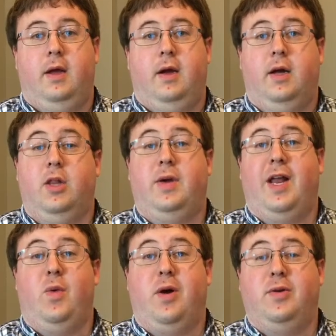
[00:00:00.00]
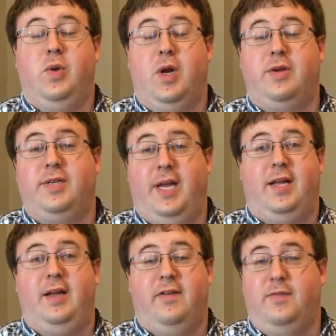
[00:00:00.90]
Hello again, and welcome to another
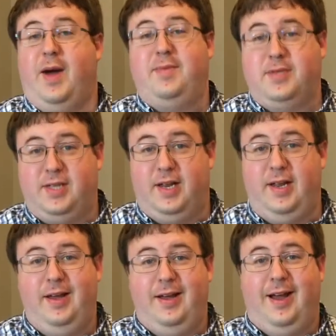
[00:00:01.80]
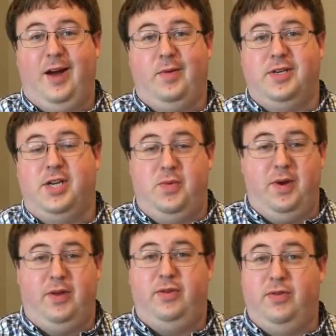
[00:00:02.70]
day of Bible study. Uh, we're
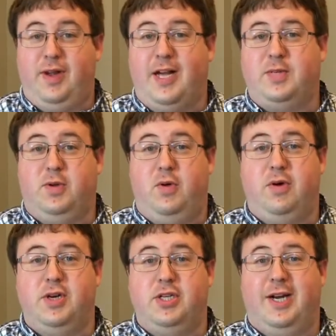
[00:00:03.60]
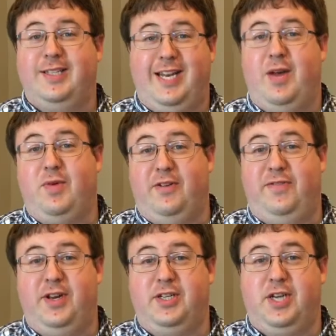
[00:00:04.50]
continuing through the Gospel according to John. Today, we're going to
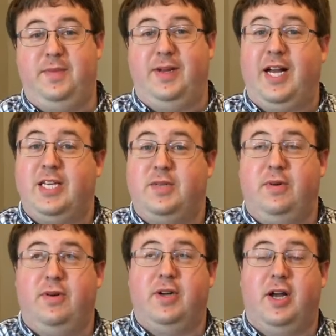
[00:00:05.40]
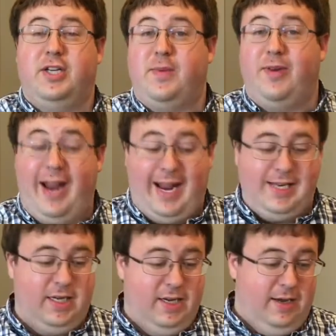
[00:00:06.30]
finish up the Gospel, or uh, chapter
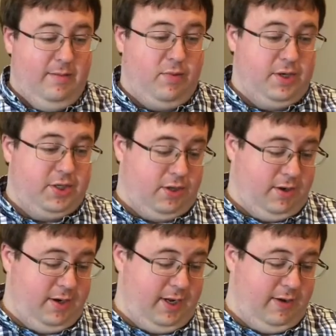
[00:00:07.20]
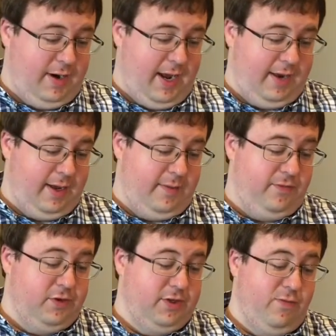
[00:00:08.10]
eight. We're going to start here at uh,
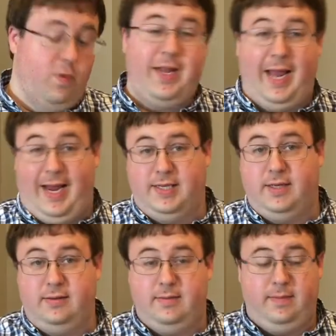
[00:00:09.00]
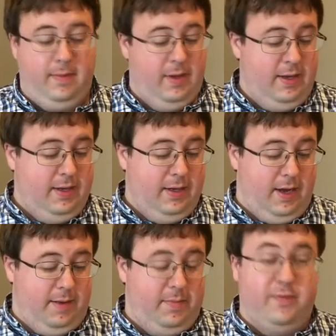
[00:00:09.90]
verse forty-eight.
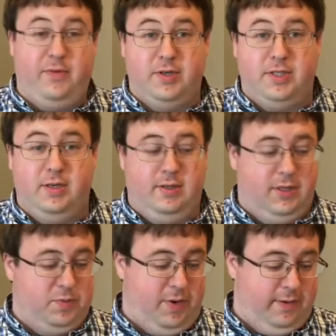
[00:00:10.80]
Um, but first, let's pray.